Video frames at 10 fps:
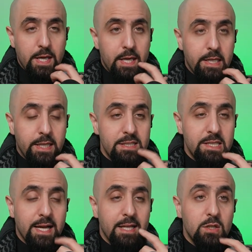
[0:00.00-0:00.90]
He
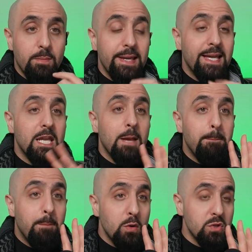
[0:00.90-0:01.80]
does that to make it
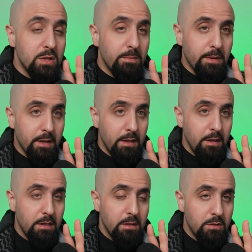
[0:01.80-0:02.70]

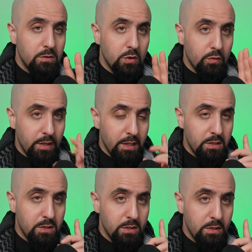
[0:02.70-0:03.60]
impossible to
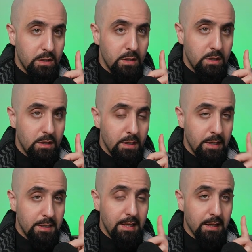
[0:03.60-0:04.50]
reach
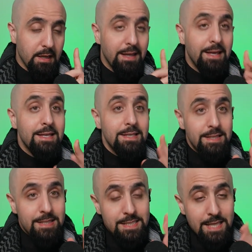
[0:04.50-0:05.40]
a deal.
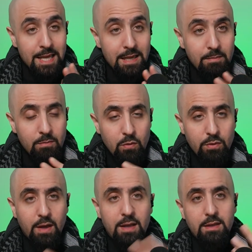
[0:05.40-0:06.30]
Same
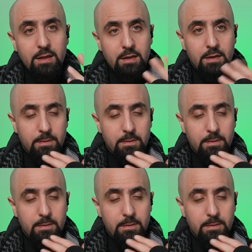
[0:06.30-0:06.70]
with Qatar.